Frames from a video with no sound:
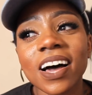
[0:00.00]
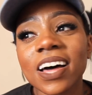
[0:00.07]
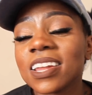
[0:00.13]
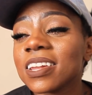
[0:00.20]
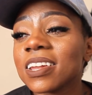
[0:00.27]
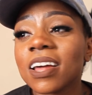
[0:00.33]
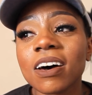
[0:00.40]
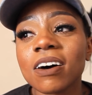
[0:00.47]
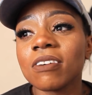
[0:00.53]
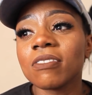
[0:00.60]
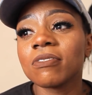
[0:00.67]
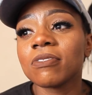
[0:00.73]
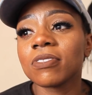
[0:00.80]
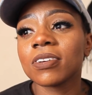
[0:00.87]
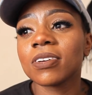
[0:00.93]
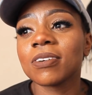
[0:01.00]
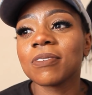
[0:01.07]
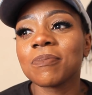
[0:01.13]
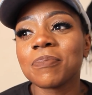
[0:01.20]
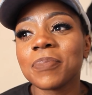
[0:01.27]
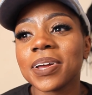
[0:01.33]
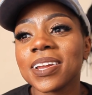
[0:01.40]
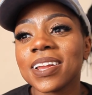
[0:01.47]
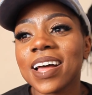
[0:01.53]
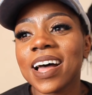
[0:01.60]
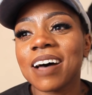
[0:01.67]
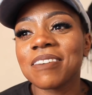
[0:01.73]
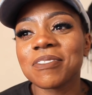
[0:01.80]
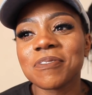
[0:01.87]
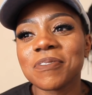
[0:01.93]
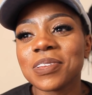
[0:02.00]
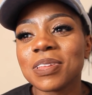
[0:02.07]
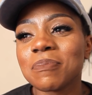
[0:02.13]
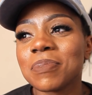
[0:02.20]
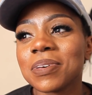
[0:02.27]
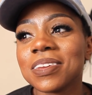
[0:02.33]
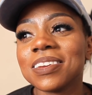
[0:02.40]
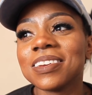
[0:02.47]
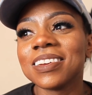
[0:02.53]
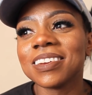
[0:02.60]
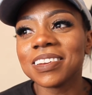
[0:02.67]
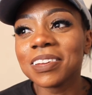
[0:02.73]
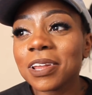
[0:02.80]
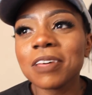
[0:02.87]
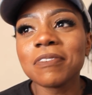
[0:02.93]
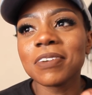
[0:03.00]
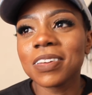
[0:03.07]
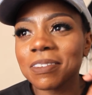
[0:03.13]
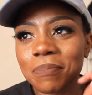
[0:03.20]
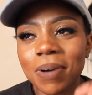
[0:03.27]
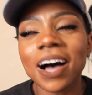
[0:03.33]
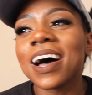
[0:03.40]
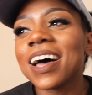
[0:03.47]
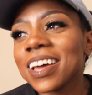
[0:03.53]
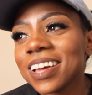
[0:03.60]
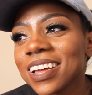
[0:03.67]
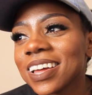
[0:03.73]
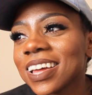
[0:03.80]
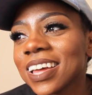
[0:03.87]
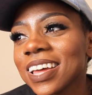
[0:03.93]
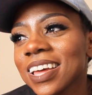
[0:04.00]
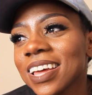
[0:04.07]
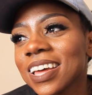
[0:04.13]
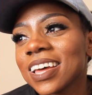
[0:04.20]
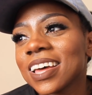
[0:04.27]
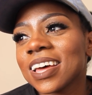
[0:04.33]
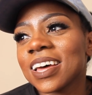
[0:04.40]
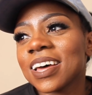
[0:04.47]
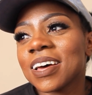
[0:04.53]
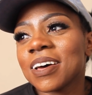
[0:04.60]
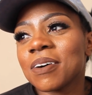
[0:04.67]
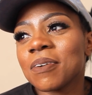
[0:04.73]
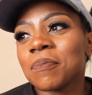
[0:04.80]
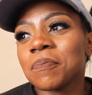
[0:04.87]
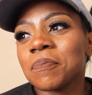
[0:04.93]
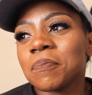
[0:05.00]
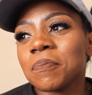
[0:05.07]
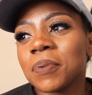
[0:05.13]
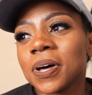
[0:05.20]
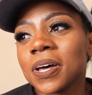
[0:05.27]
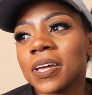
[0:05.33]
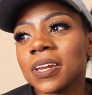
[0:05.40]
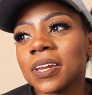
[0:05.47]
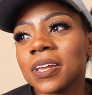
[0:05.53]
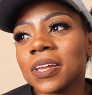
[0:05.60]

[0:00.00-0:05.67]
love but haven't really been living by. But